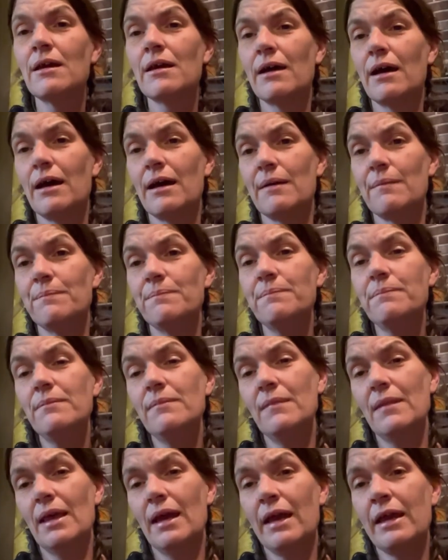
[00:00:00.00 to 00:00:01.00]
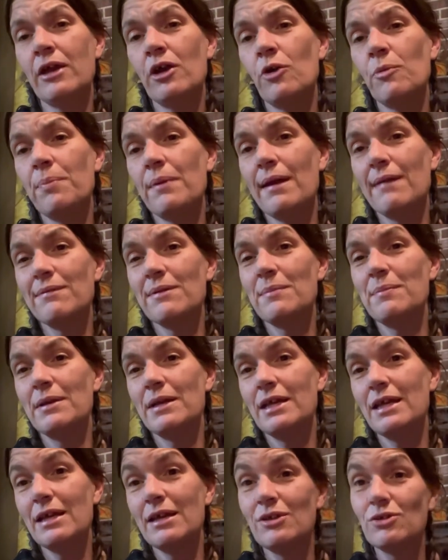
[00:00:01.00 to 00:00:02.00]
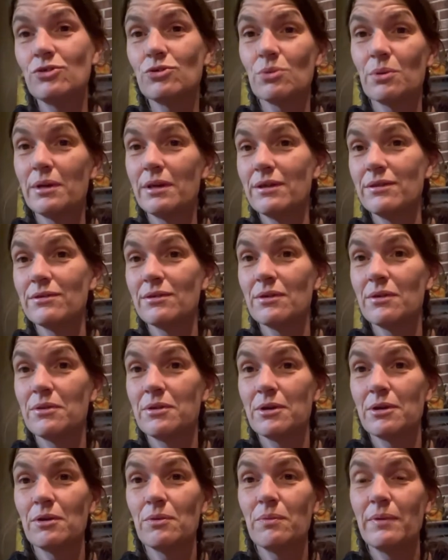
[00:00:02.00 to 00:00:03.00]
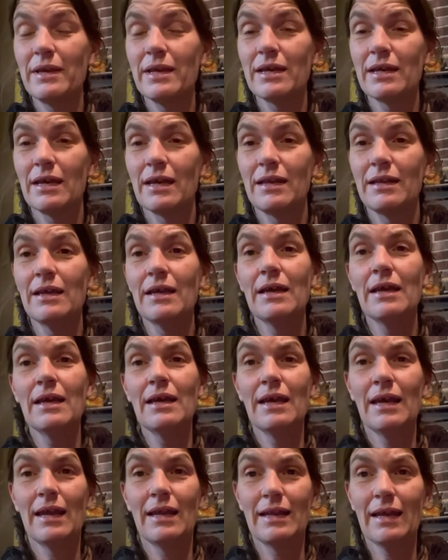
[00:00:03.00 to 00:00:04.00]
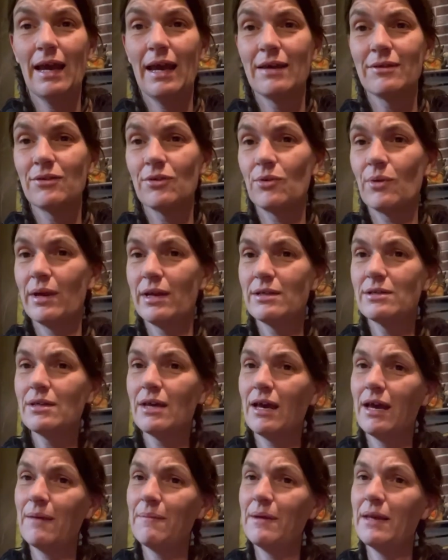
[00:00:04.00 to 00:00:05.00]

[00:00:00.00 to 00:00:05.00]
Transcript: I hope everybody enjoys their weekend and has a great time.